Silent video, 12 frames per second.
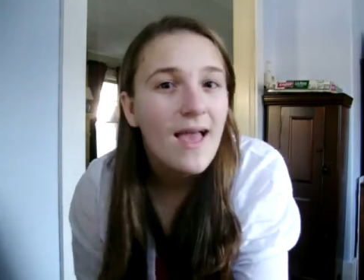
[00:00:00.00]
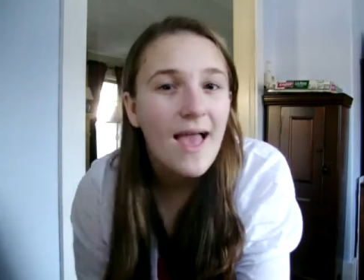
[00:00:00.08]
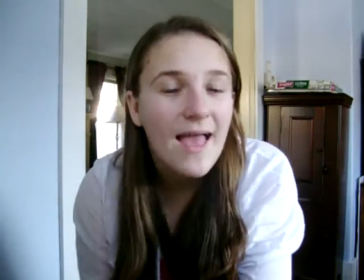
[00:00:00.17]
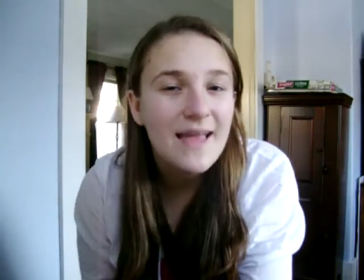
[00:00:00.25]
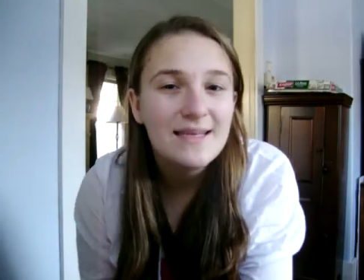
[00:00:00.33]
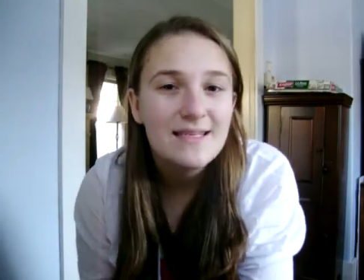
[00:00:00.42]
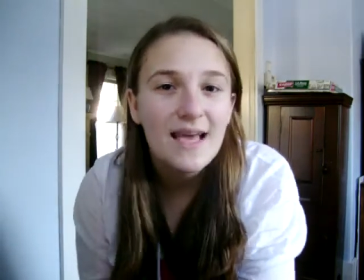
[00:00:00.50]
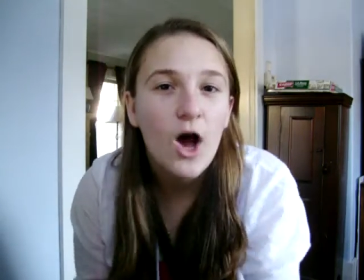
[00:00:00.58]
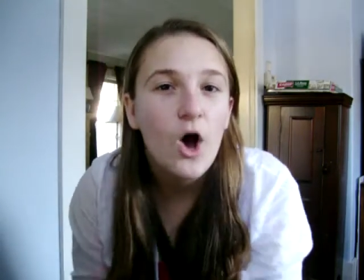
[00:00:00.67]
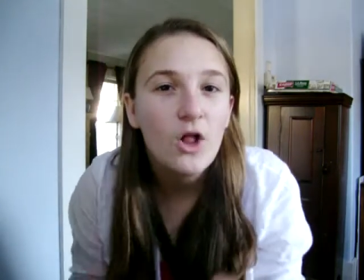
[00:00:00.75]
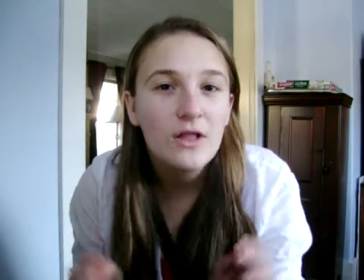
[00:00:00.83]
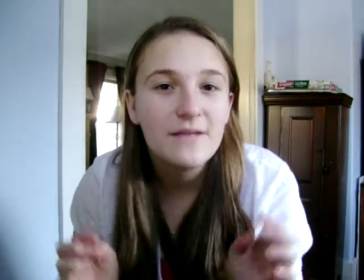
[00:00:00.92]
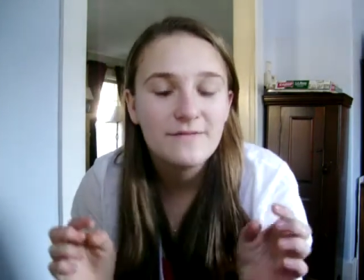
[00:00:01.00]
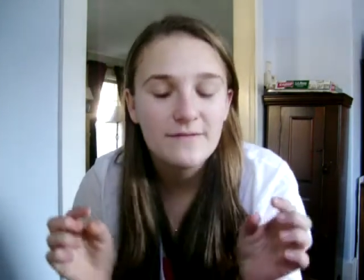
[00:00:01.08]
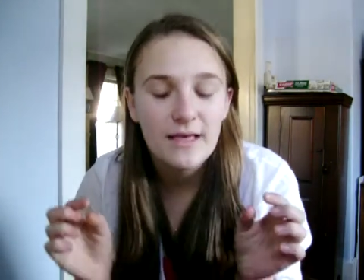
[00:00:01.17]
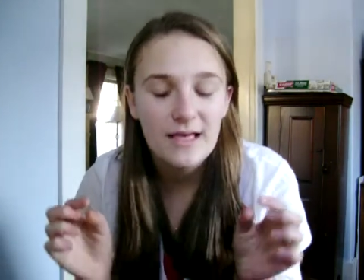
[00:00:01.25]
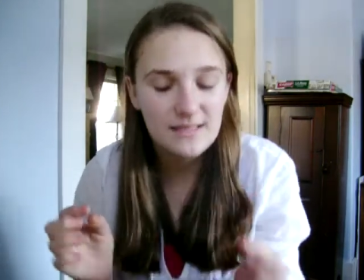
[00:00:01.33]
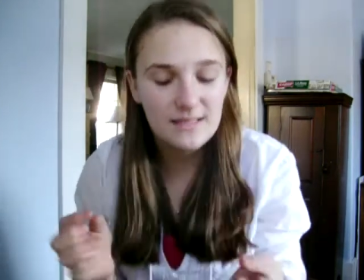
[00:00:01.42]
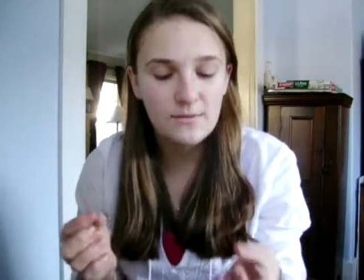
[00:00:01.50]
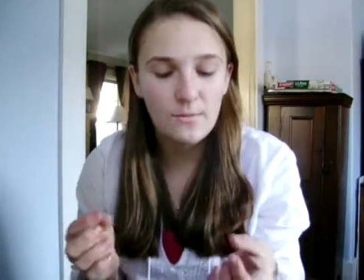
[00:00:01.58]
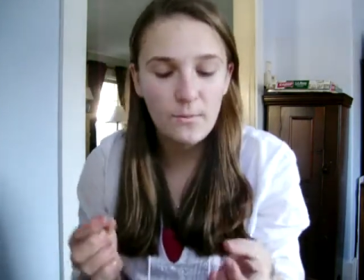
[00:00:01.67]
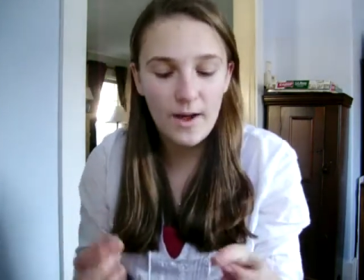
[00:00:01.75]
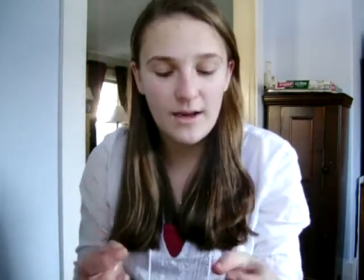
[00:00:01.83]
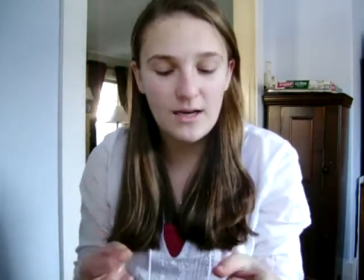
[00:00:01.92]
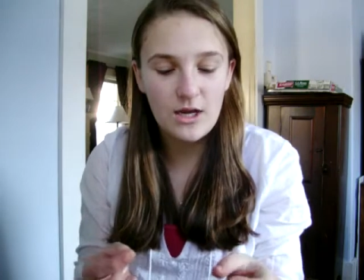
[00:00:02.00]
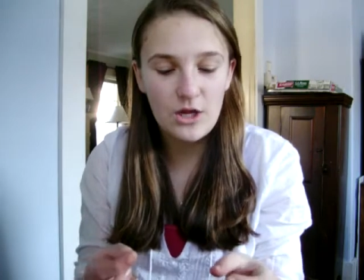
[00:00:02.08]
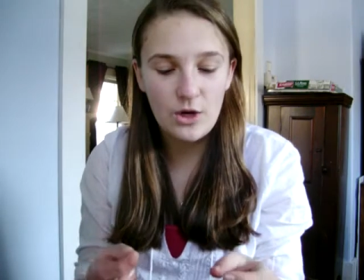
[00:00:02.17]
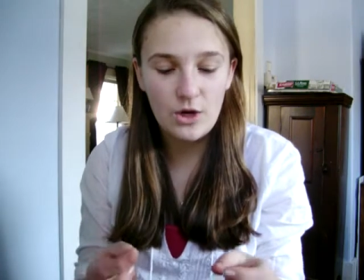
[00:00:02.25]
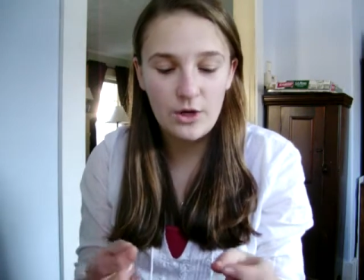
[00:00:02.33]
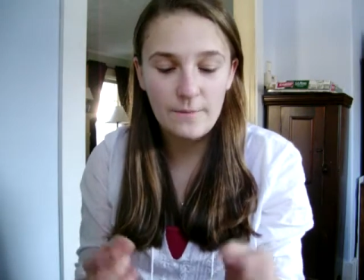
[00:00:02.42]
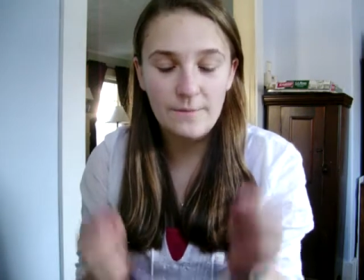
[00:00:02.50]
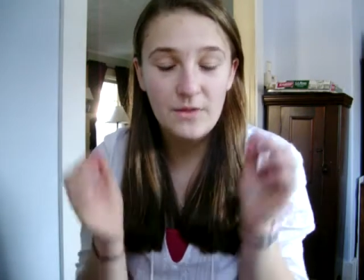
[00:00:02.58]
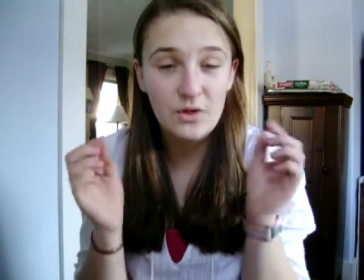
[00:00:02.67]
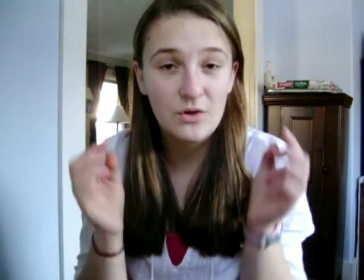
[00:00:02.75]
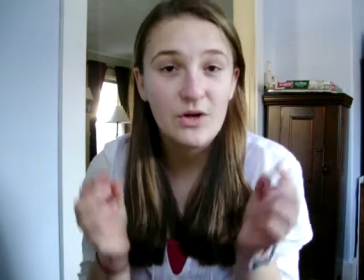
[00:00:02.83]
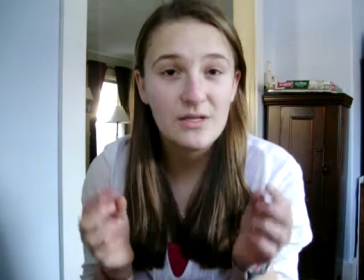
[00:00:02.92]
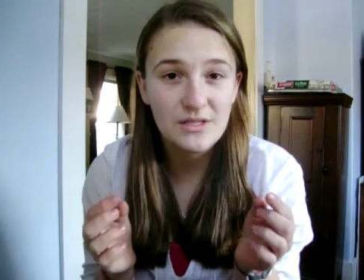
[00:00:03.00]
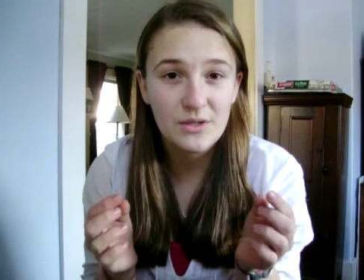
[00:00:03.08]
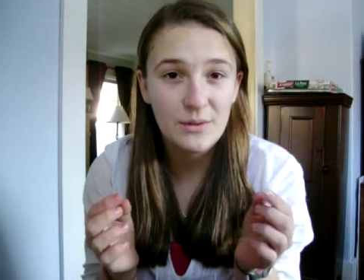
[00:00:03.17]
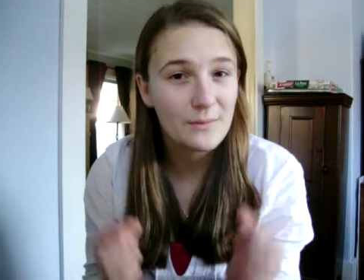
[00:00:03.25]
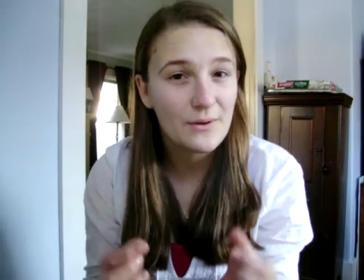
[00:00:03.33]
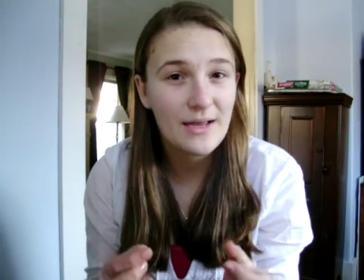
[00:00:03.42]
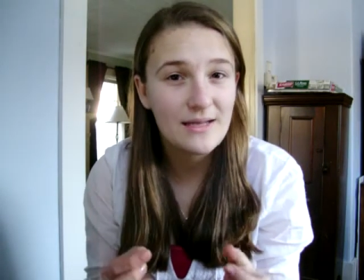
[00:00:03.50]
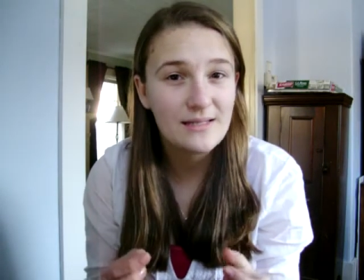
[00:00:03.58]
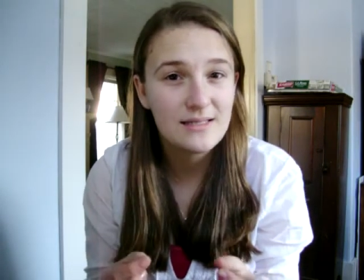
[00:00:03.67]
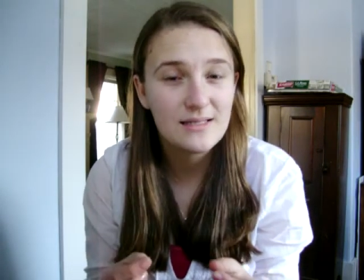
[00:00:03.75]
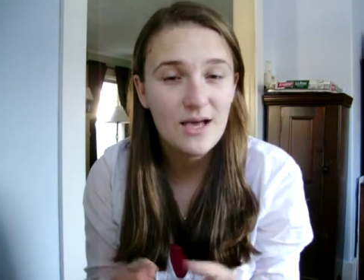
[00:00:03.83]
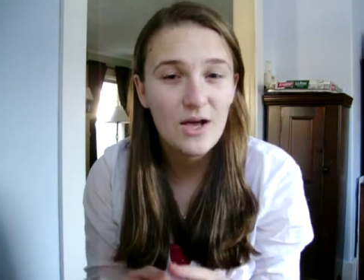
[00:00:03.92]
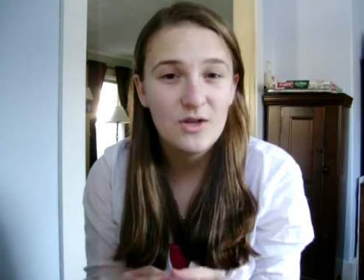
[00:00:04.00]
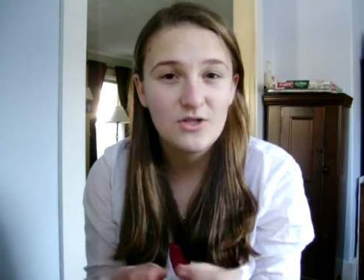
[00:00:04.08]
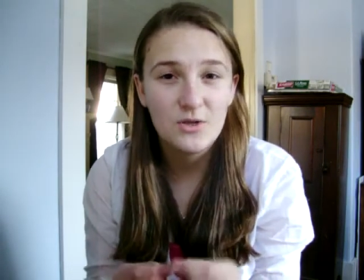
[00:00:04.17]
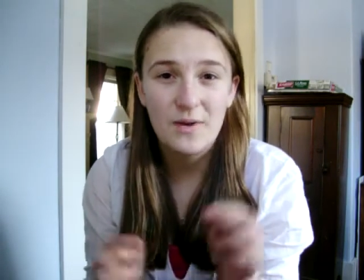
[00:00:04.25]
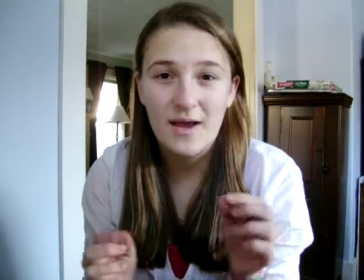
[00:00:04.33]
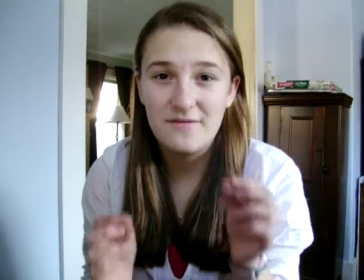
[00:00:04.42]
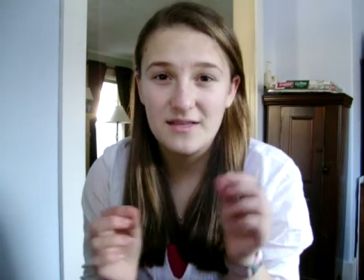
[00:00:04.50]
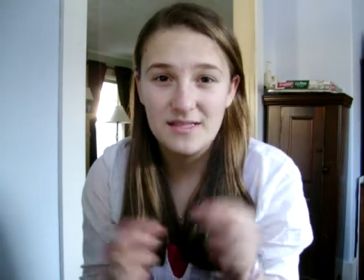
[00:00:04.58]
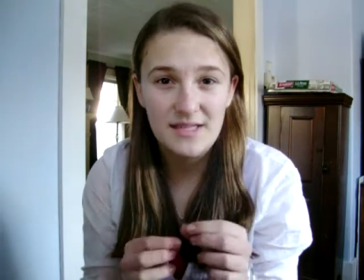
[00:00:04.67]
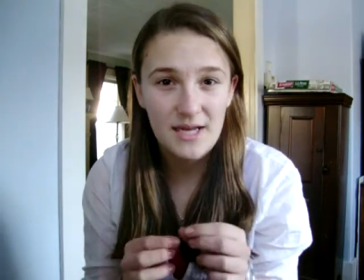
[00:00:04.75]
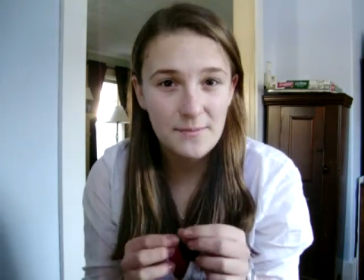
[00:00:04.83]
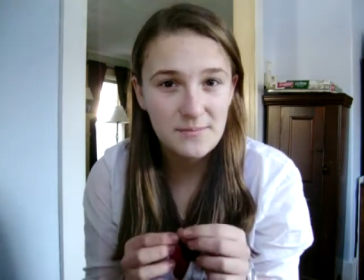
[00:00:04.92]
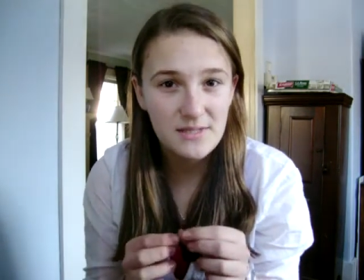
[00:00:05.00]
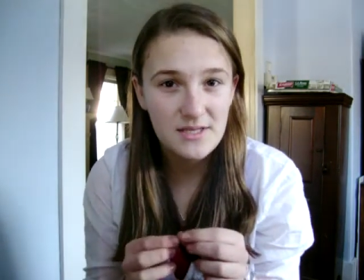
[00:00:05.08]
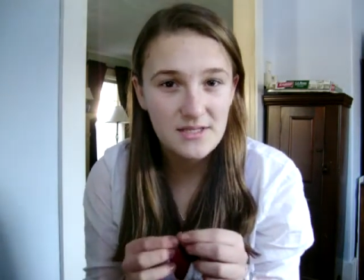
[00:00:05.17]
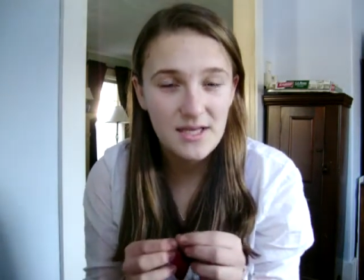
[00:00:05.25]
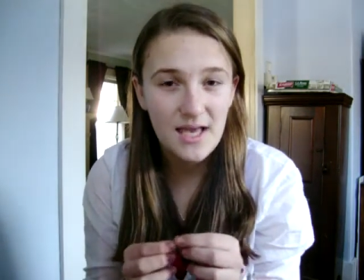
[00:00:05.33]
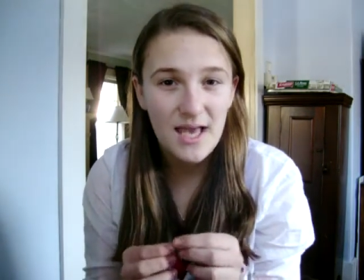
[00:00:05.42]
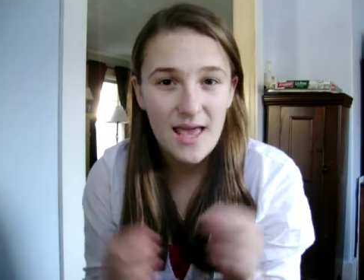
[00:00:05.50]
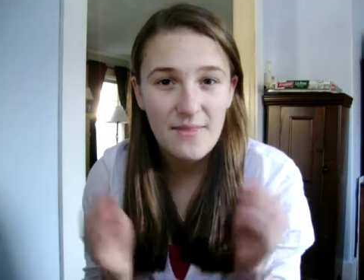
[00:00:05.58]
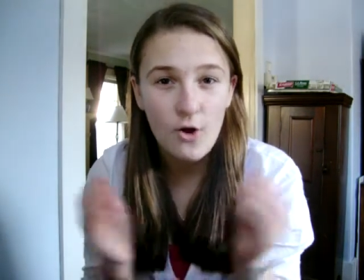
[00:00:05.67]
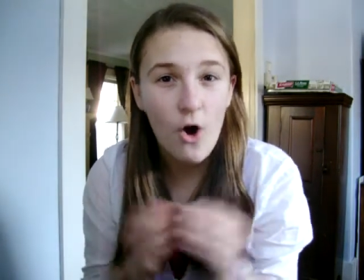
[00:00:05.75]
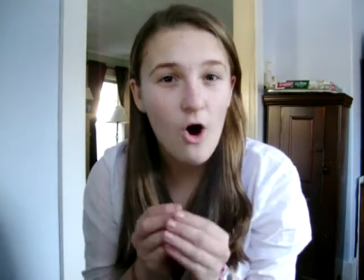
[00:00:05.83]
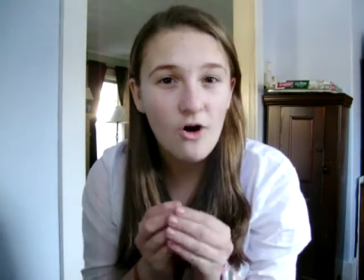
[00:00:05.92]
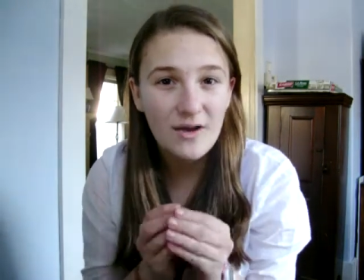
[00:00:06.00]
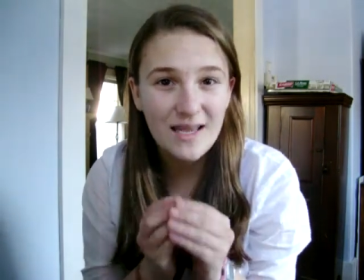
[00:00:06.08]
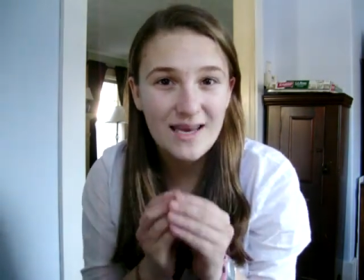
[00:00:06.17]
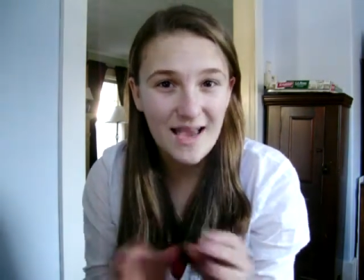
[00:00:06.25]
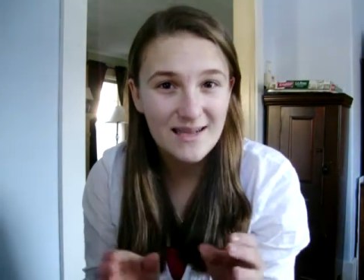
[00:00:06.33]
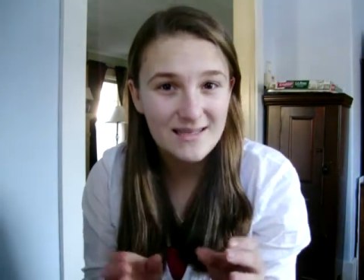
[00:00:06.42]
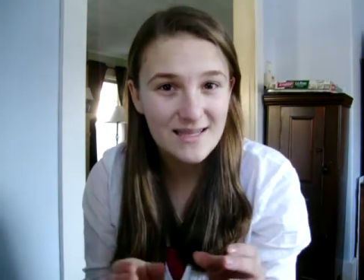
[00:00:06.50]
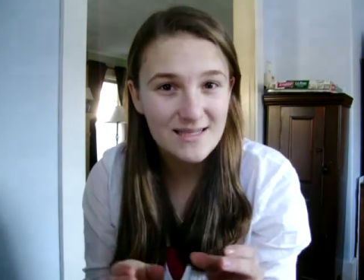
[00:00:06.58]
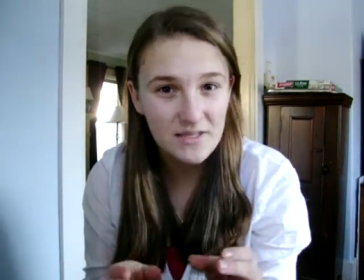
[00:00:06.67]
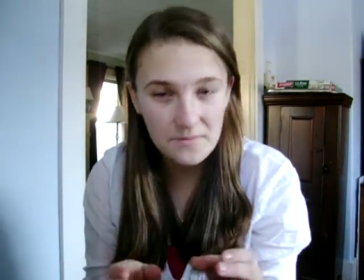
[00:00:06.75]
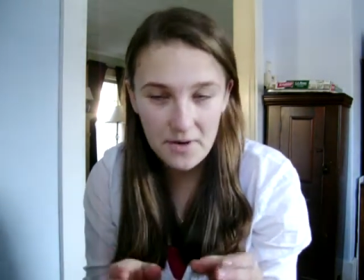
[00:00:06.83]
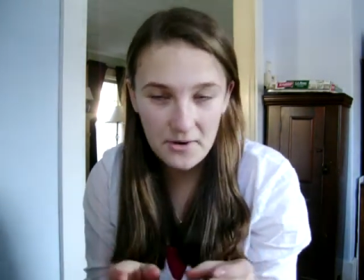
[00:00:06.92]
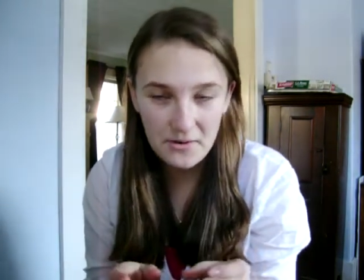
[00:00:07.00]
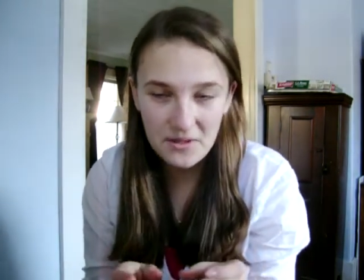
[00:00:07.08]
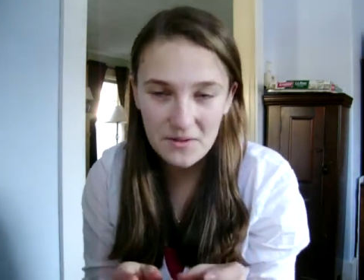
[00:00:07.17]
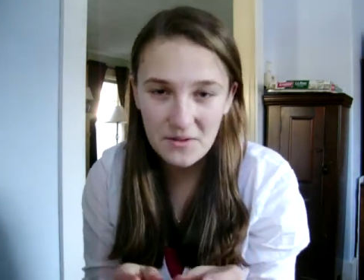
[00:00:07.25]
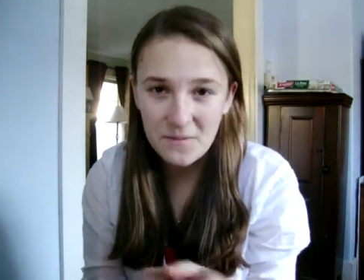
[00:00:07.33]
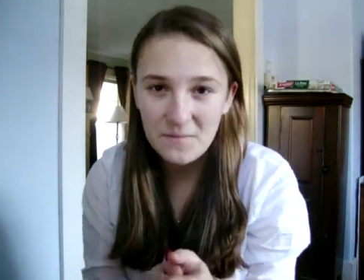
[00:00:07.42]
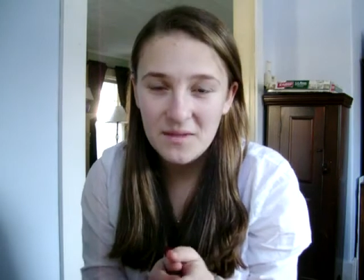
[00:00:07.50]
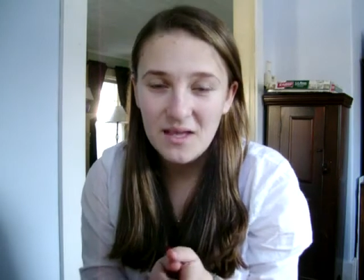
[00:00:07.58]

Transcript: and all of it's when your neurons in your brains don't have the synapses and they're all connected somehow or another